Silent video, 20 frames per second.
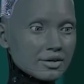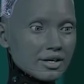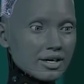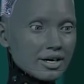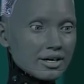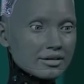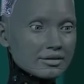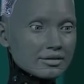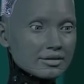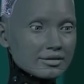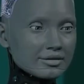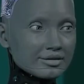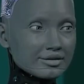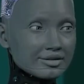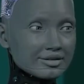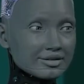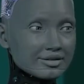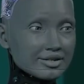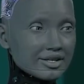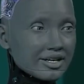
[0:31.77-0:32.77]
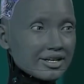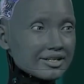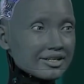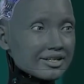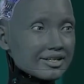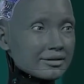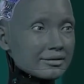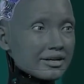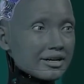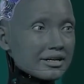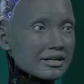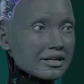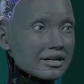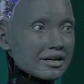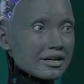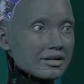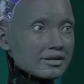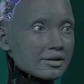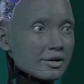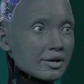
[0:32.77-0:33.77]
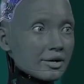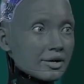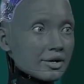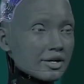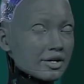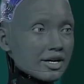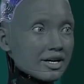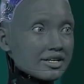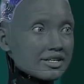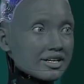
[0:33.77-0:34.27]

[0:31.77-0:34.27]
Let's dig deep. But first, let